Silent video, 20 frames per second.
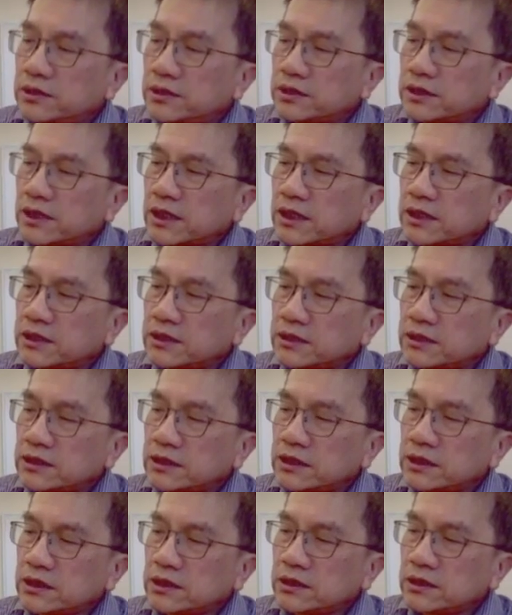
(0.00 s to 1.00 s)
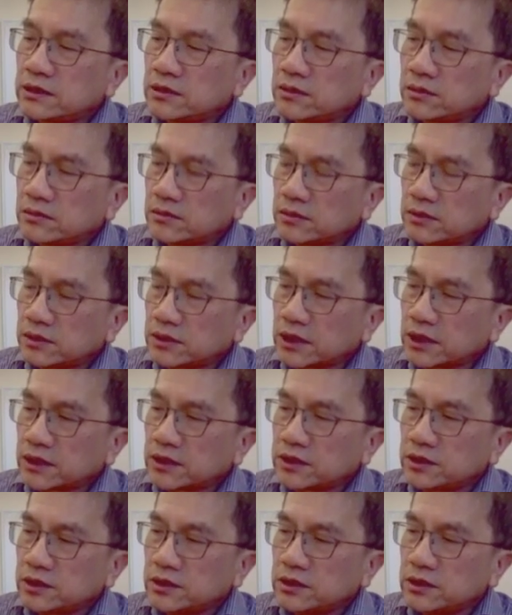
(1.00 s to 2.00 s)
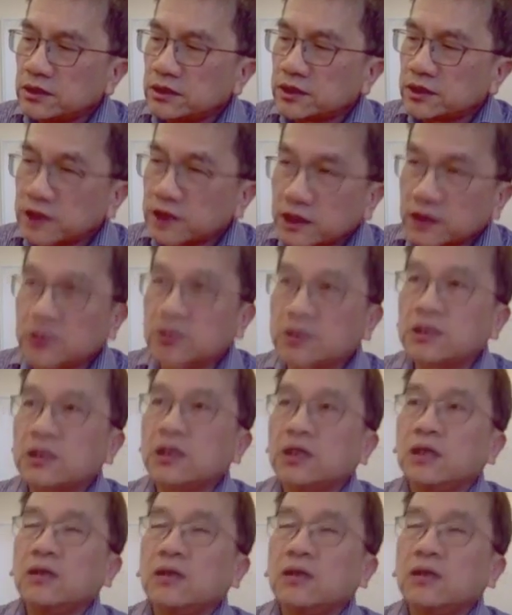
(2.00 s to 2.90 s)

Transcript: 1996